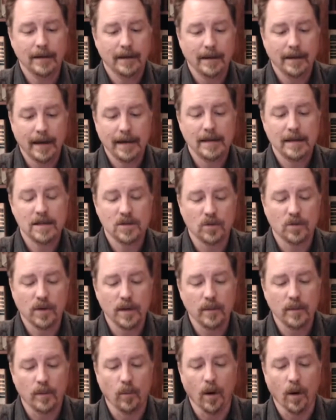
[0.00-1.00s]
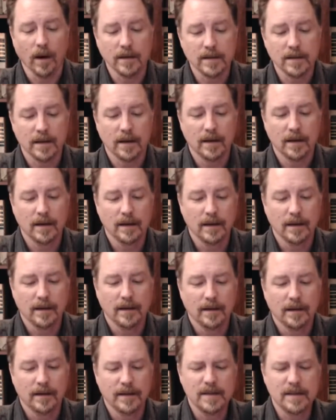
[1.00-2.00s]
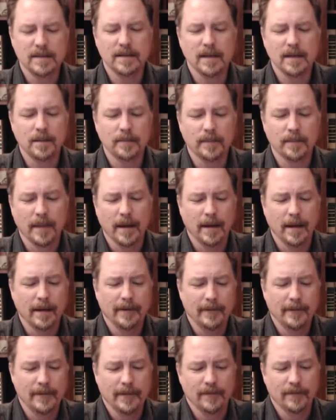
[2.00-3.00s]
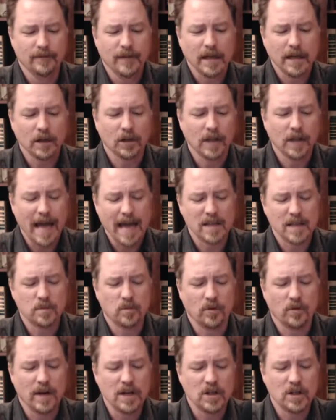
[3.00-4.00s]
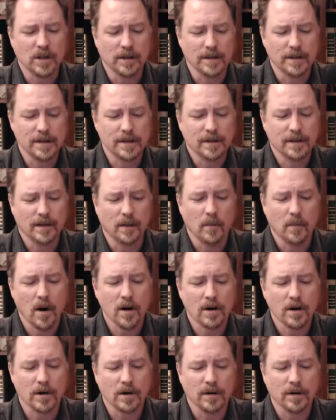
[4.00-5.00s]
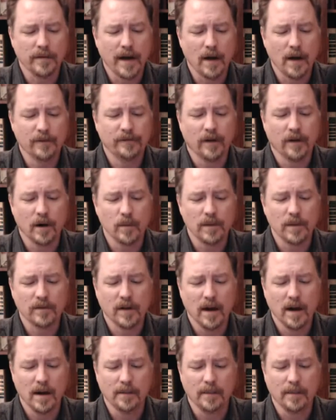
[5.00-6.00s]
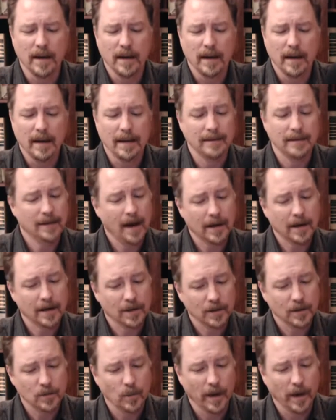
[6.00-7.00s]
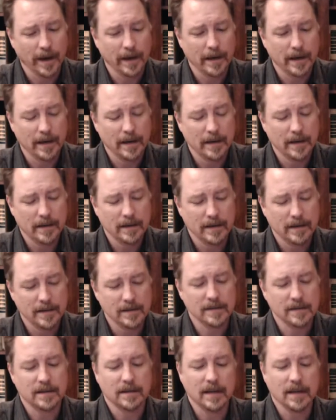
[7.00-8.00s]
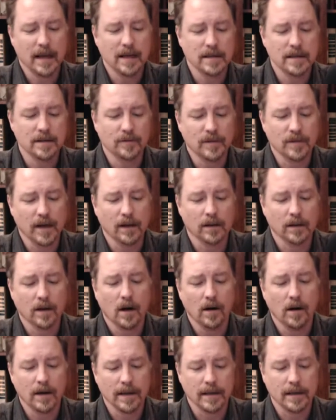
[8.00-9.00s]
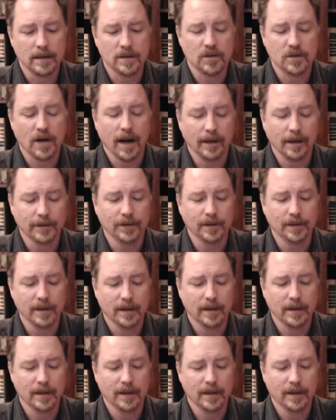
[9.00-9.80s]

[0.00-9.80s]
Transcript: any story we want? These seem venal aspirations, a marker of how far we've come, and not in a good way, since the days of Dale Carnegie's childhood.